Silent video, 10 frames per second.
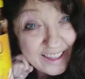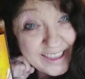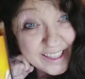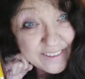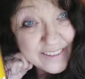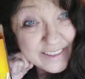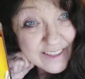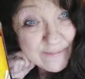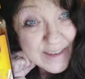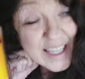also
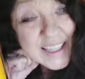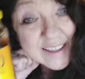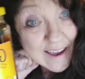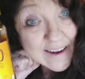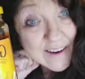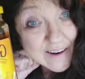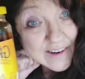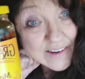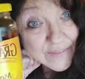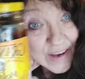been kind of
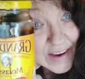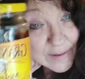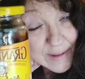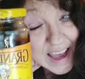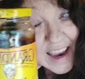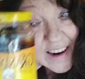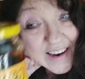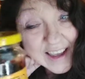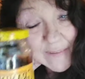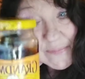hard to find in my
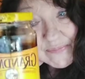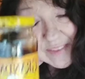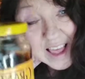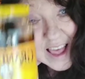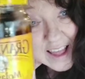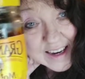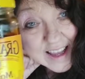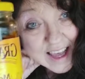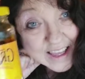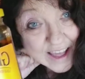area.
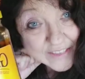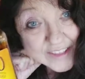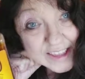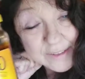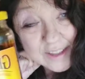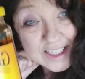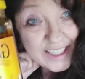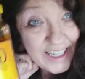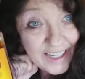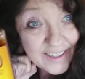Now I got this
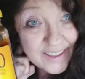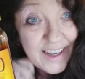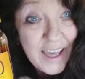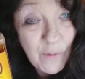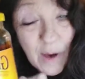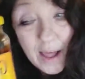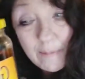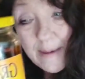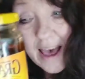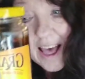one here a
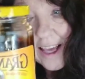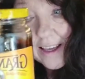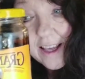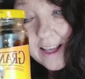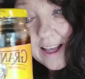while back,